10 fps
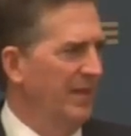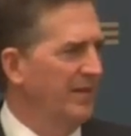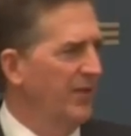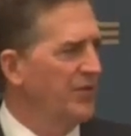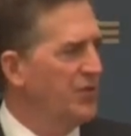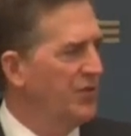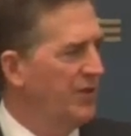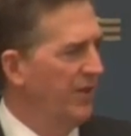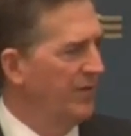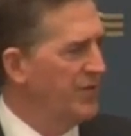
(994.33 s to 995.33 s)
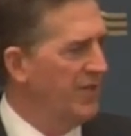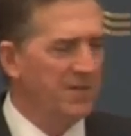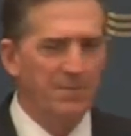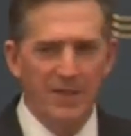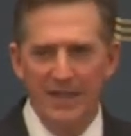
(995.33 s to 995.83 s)
They're
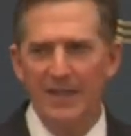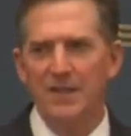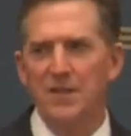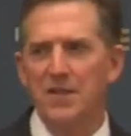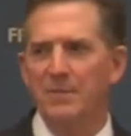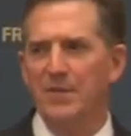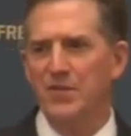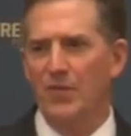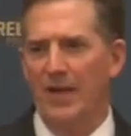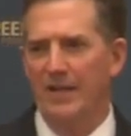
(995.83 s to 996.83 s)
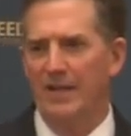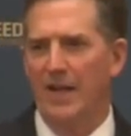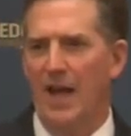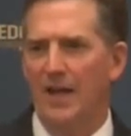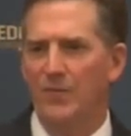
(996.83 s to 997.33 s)
just beginning to demonstrate in a
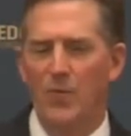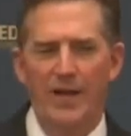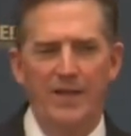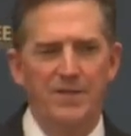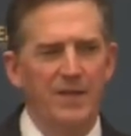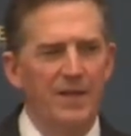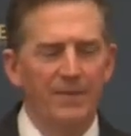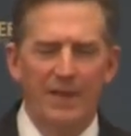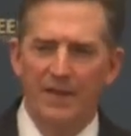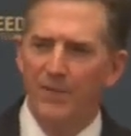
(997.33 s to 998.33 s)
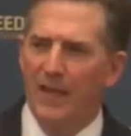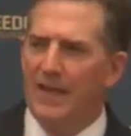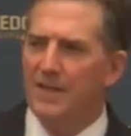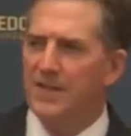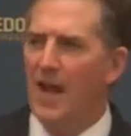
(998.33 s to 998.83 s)
lot of ways that if
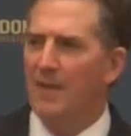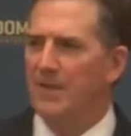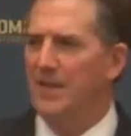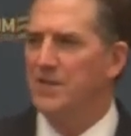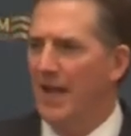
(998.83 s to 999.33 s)
they adopt these